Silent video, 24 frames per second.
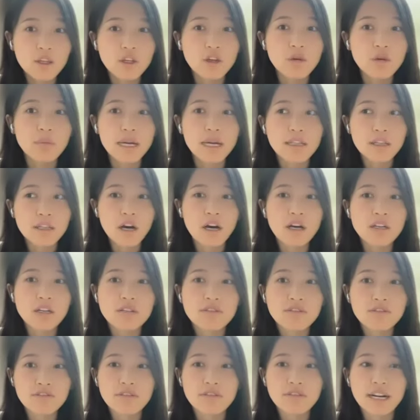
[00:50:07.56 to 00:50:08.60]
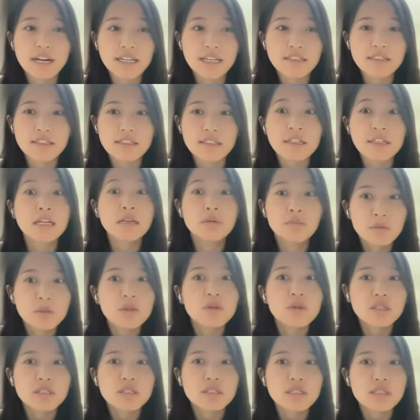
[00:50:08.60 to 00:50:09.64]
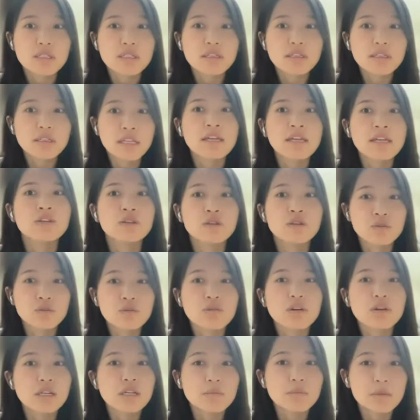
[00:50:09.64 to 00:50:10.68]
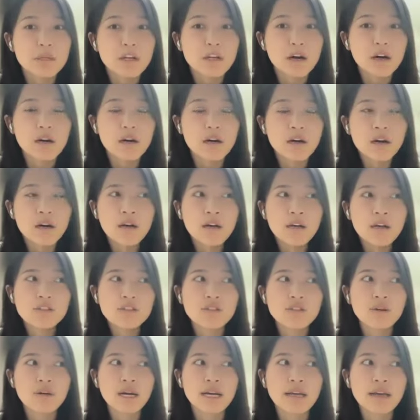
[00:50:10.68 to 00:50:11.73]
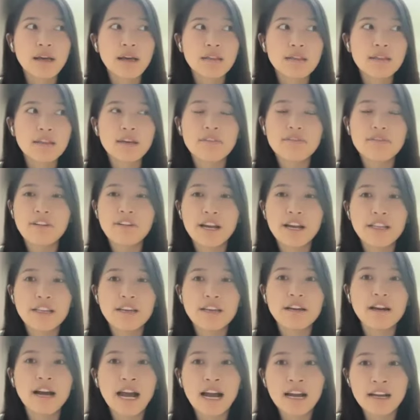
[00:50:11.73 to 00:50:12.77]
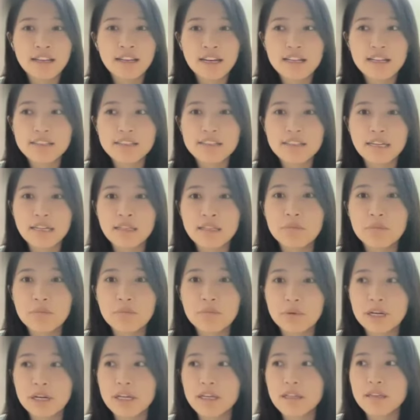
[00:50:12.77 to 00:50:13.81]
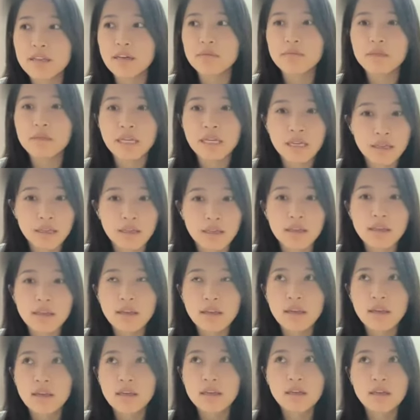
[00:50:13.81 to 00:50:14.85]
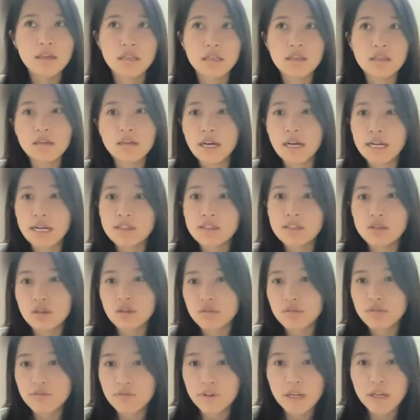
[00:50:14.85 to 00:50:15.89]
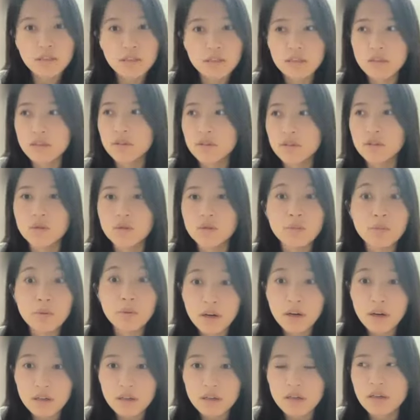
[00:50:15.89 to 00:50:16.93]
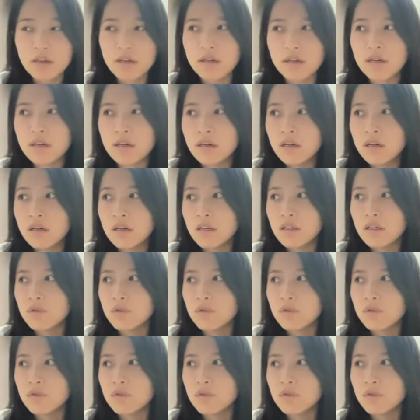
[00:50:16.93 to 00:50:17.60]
you might not find a community that you really belong. So I think finding allies and bring them in, either as your founder, your partner,